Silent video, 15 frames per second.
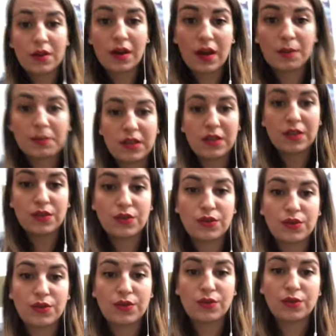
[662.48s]
than happy
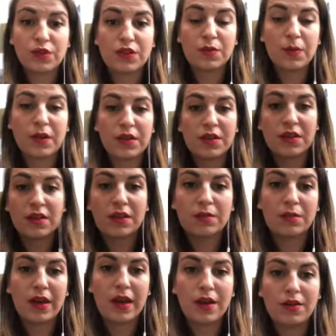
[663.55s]
to respond to
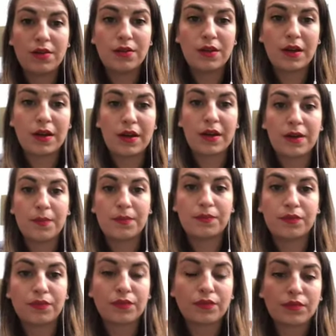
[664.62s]
them now.
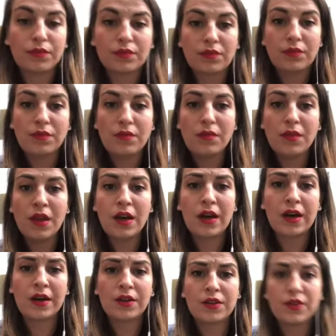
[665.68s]
Um,
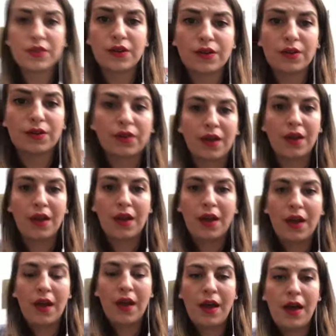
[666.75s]
I also
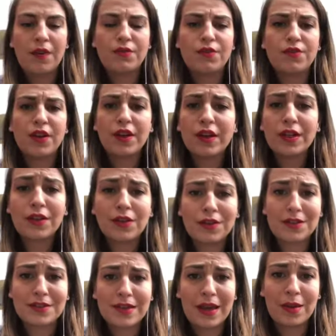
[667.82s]
have a very
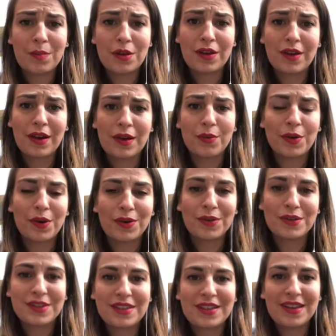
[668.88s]
long statement I
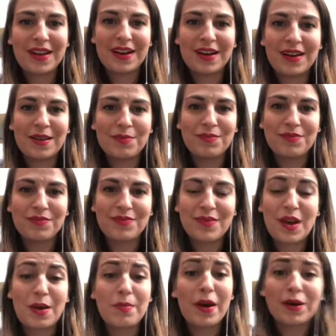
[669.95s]
wrote um,
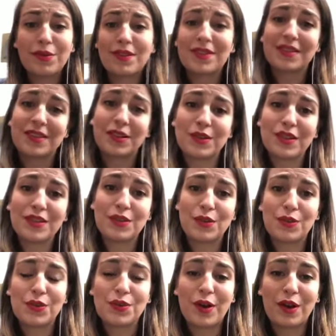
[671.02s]
about this series, so
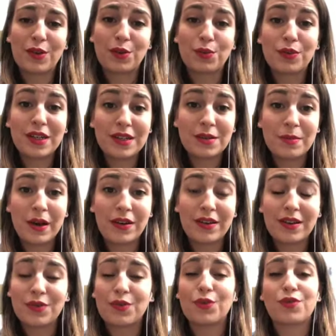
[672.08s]
if you'd rather read about
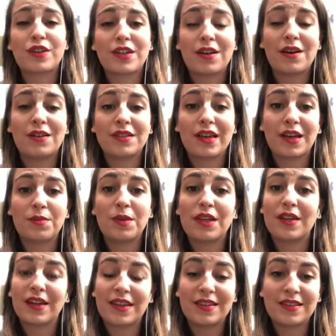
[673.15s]
it, feel free to contact me
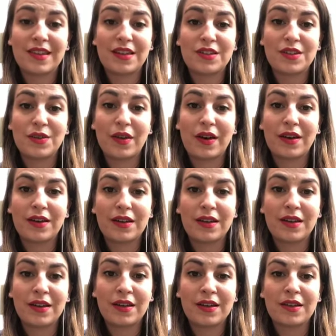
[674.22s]
and I can send you that.
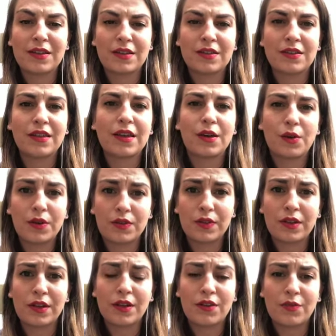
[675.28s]
Uh, it is the
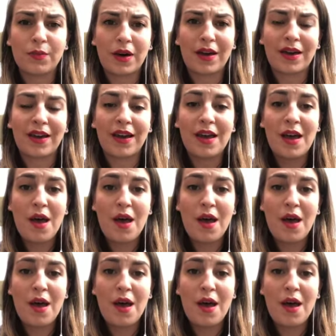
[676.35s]
equivalent of my